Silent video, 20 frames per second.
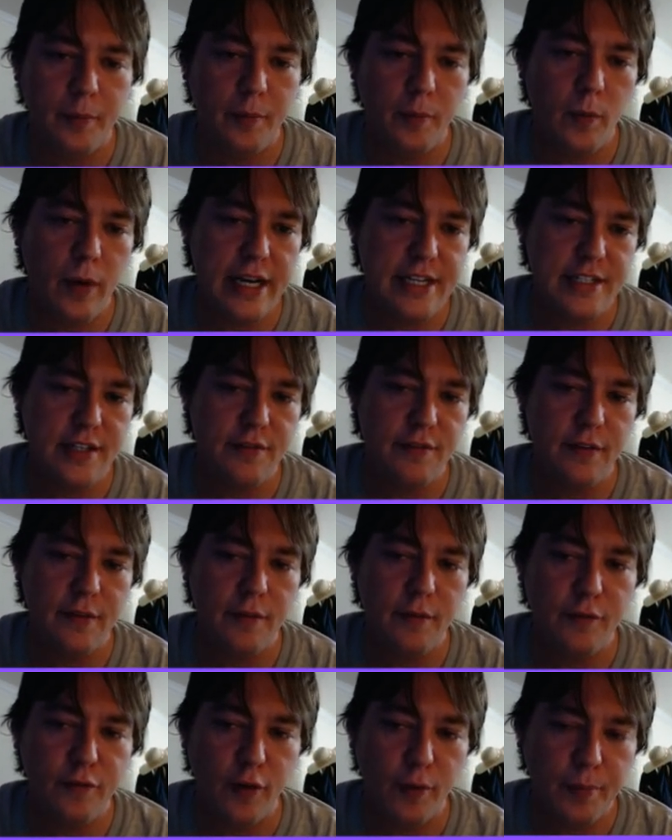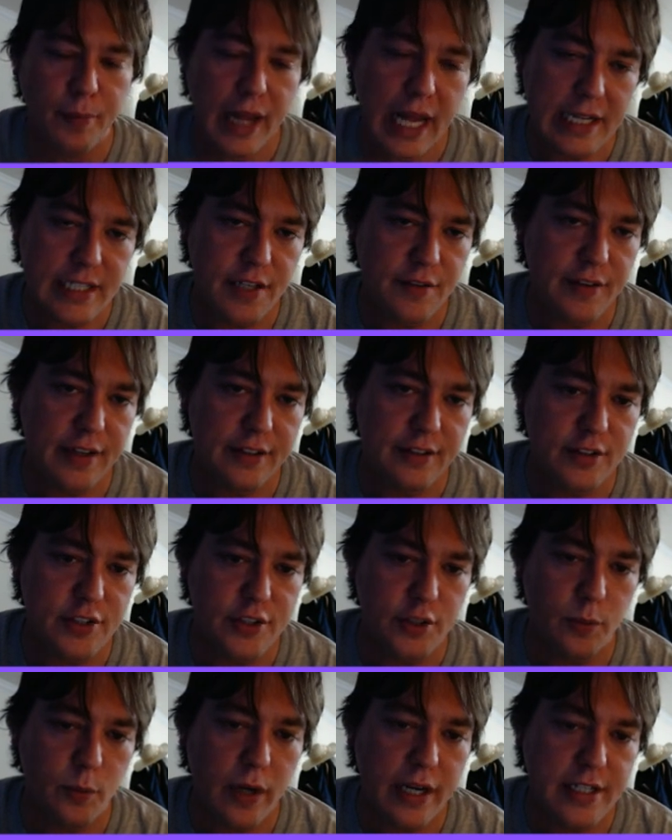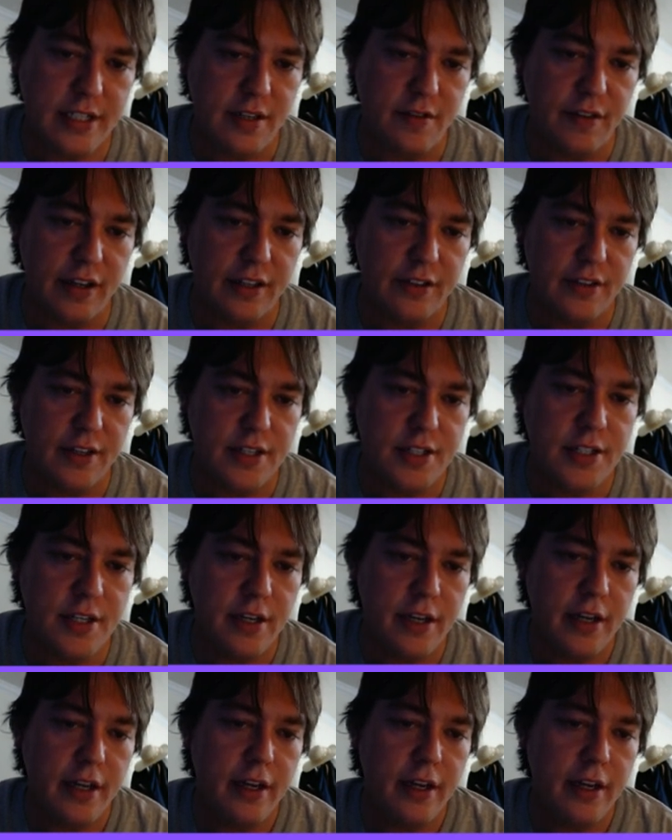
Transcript: black's advantage to white's advantage,